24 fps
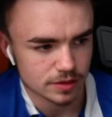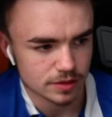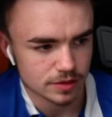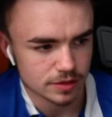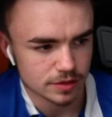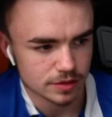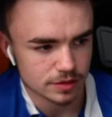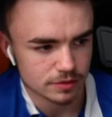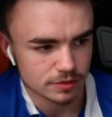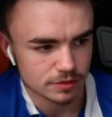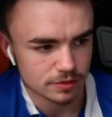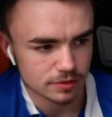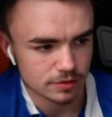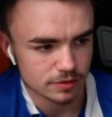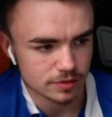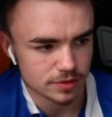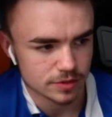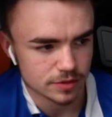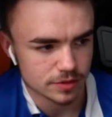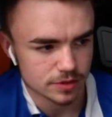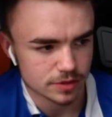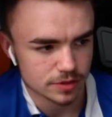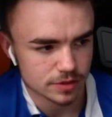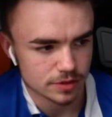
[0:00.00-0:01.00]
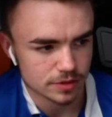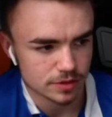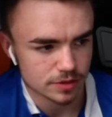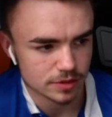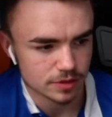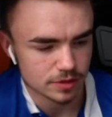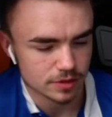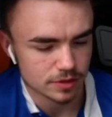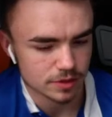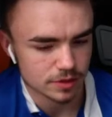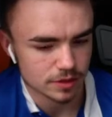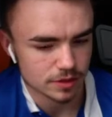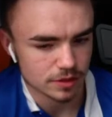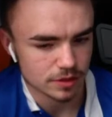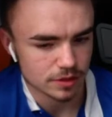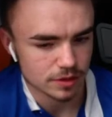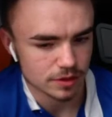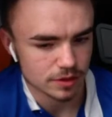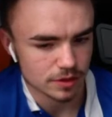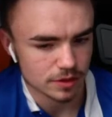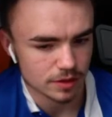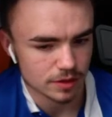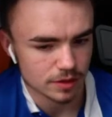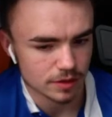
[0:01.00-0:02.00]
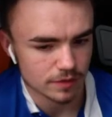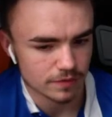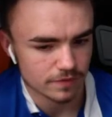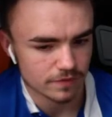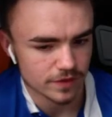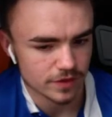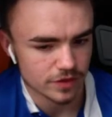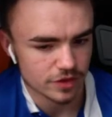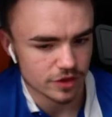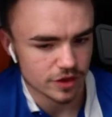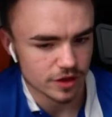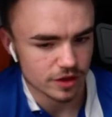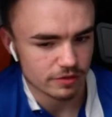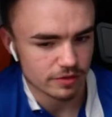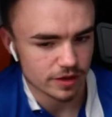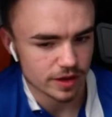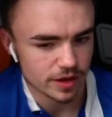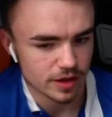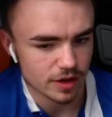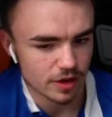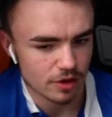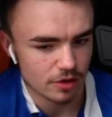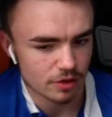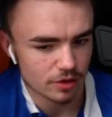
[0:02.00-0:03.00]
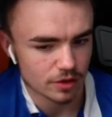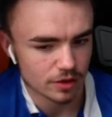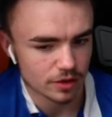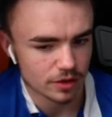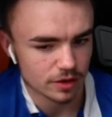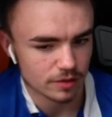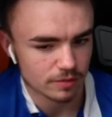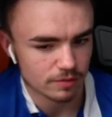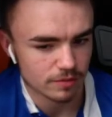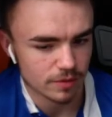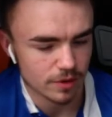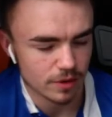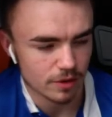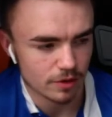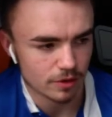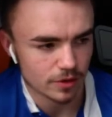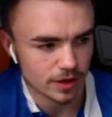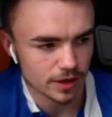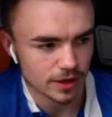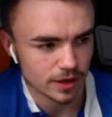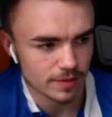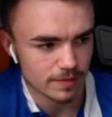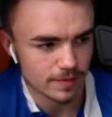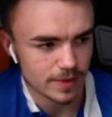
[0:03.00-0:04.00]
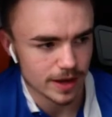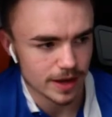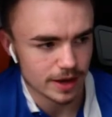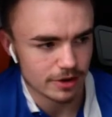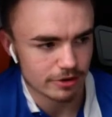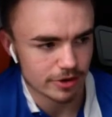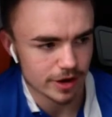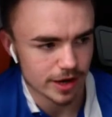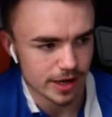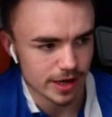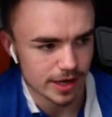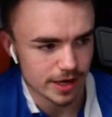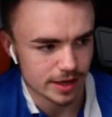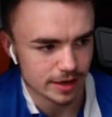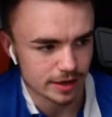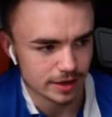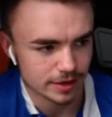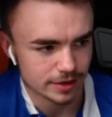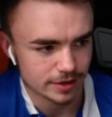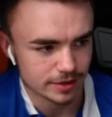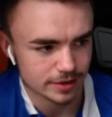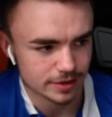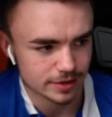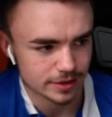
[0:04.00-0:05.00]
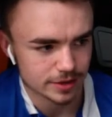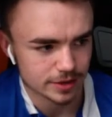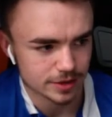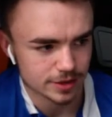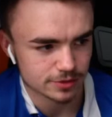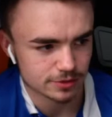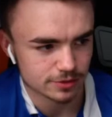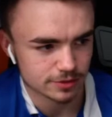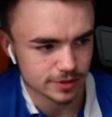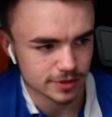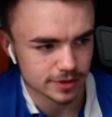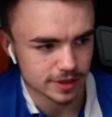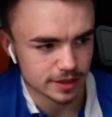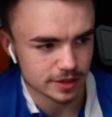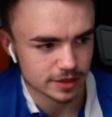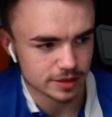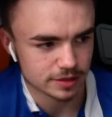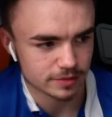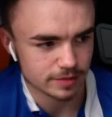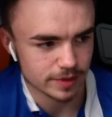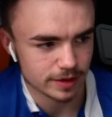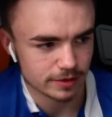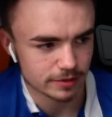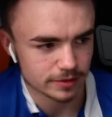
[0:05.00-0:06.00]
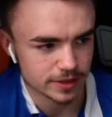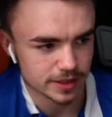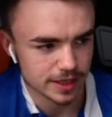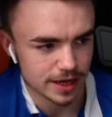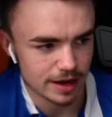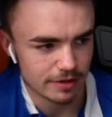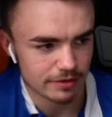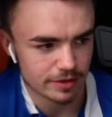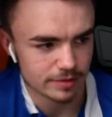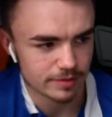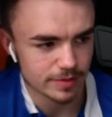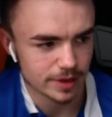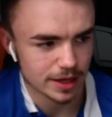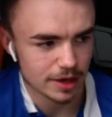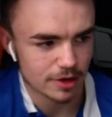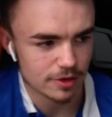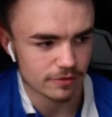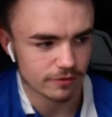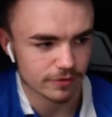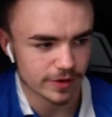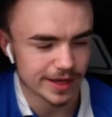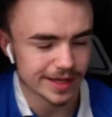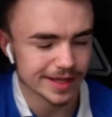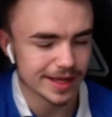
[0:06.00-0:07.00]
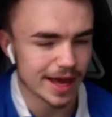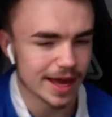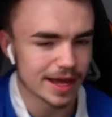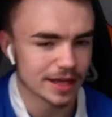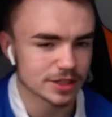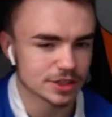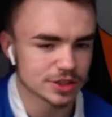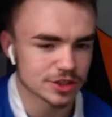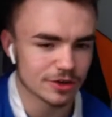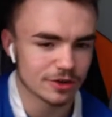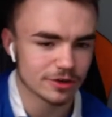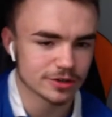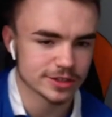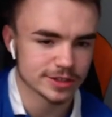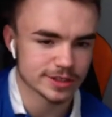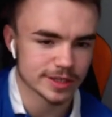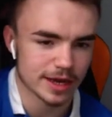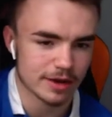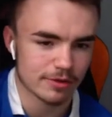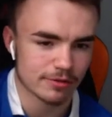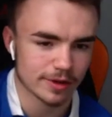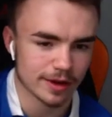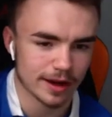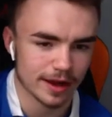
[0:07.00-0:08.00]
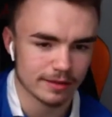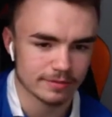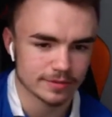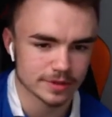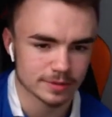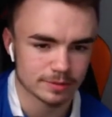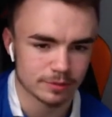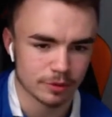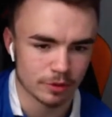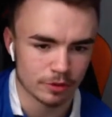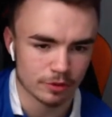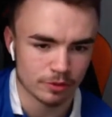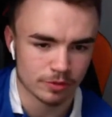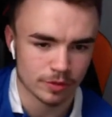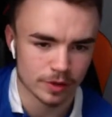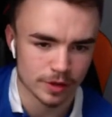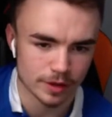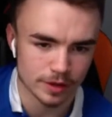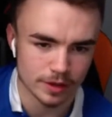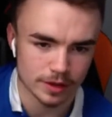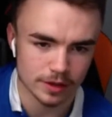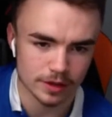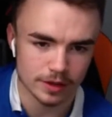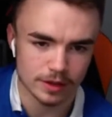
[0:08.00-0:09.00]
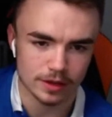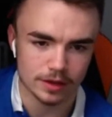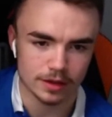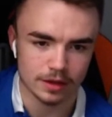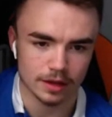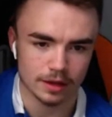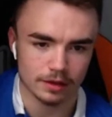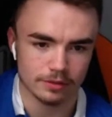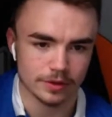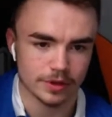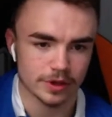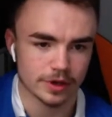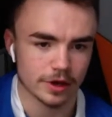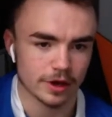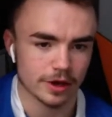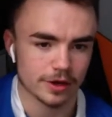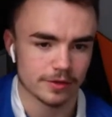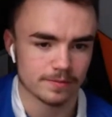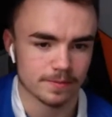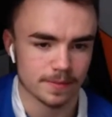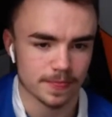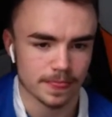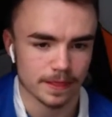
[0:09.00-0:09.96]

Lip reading: towards Fajiri Okanabiri towards the edge of the penalty area. McGilvery again charges out, claims the ball. There we go.